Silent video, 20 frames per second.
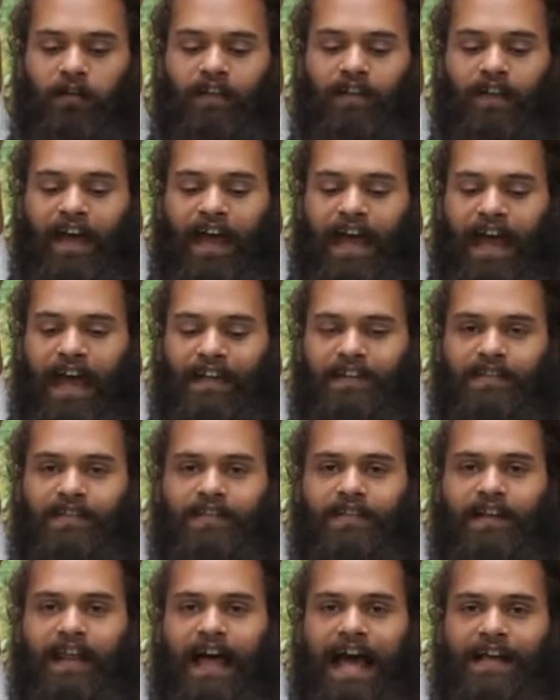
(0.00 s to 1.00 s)
with the hands
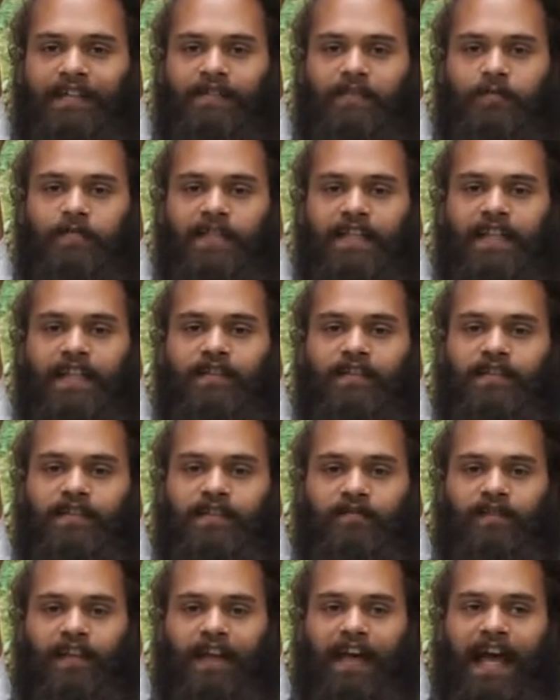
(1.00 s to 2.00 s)
clasped, heels
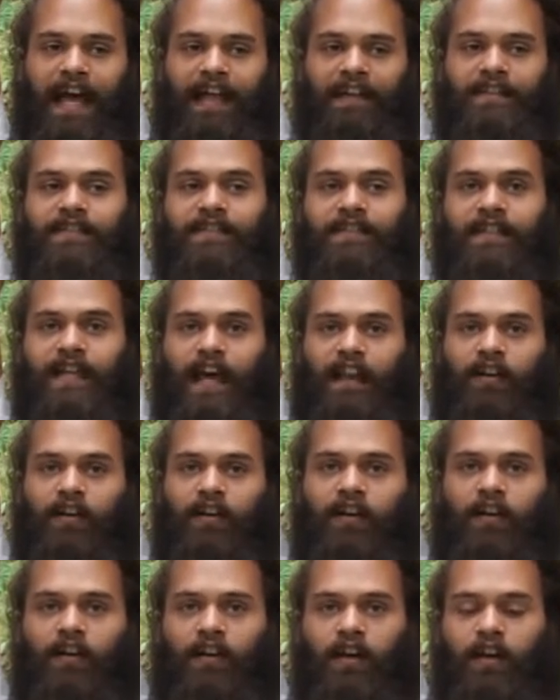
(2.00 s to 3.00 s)
of the hands
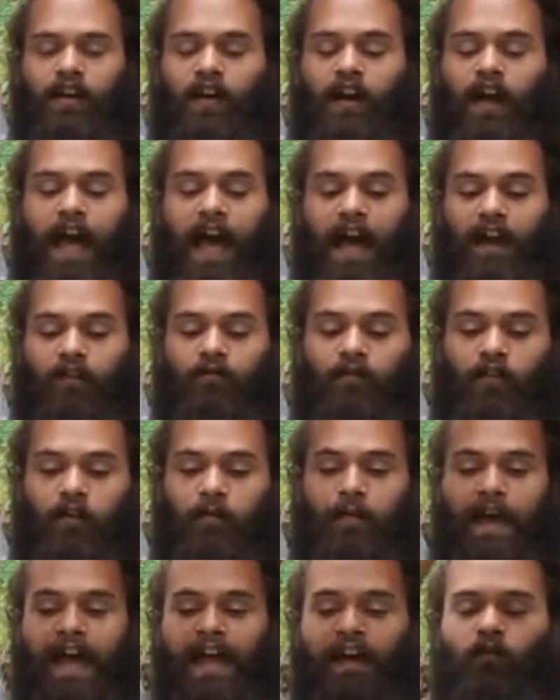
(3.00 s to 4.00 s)
together, and for
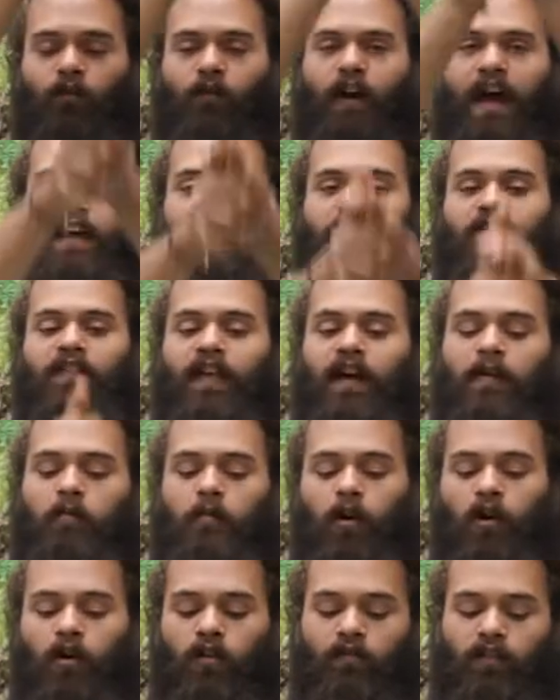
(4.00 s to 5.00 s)
men, right thumb
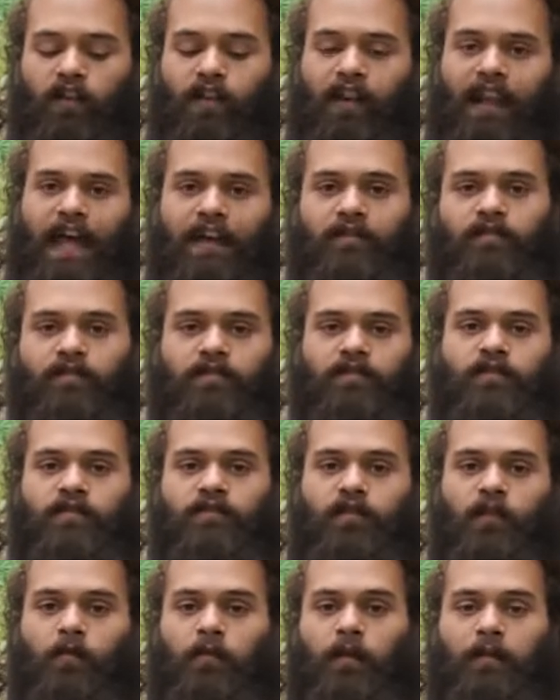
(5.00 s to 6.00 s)
over left,
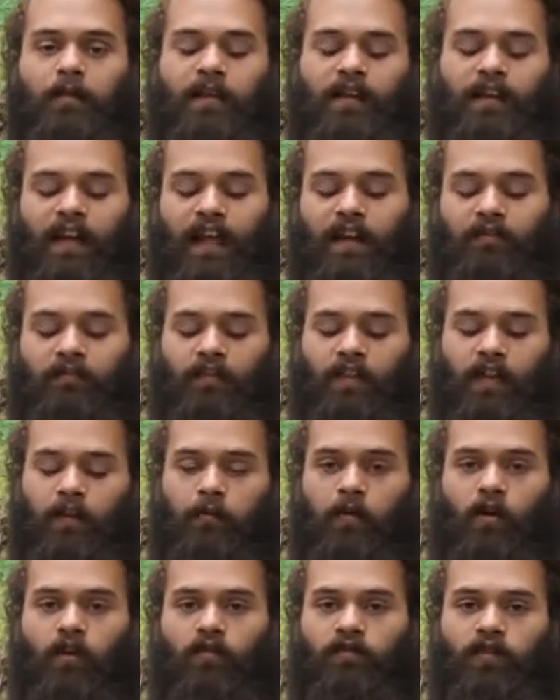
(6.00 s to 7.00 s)
for women, left
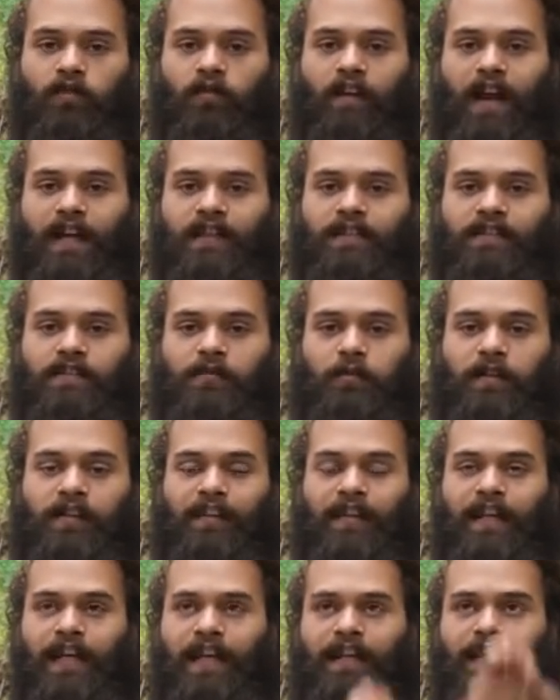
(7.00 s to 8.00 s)
thumb over right, with
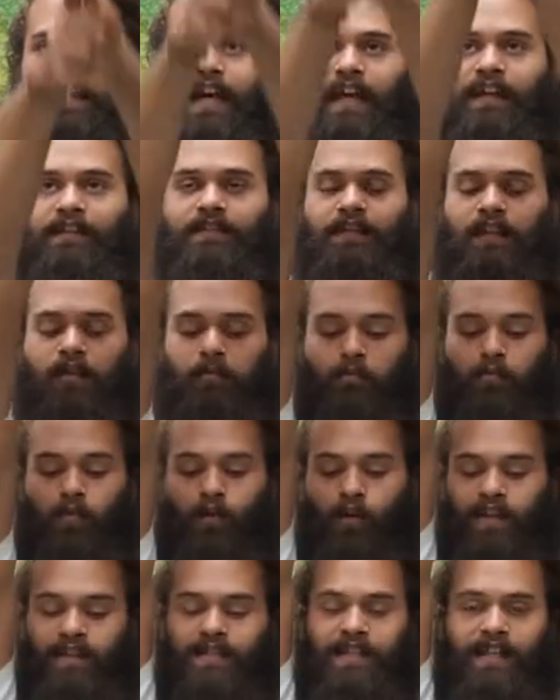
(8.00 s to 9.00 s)
the index thumb
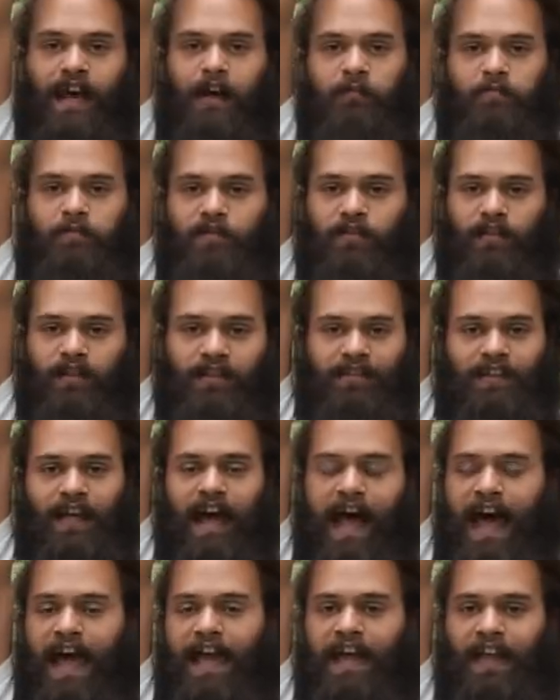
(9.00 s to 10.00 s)
pointing up to the
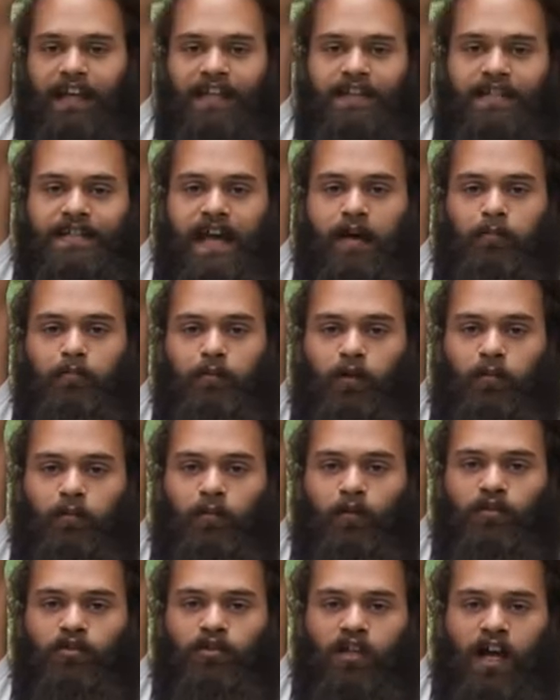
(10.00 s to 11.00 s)
sky in temple
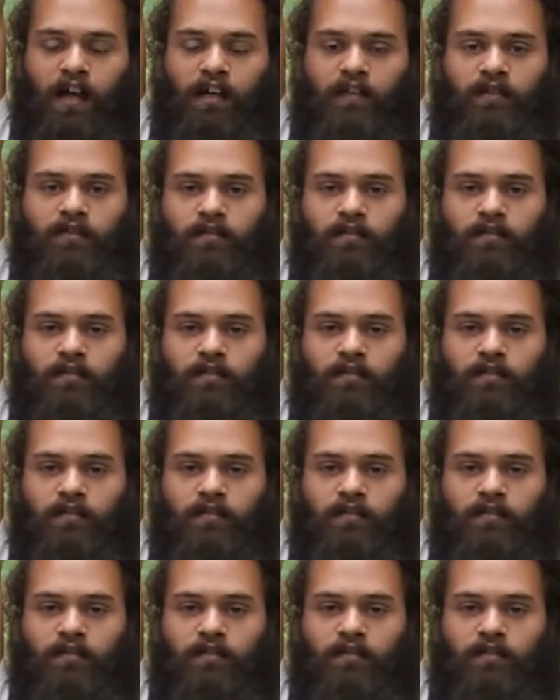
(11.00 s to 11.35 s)
mudra.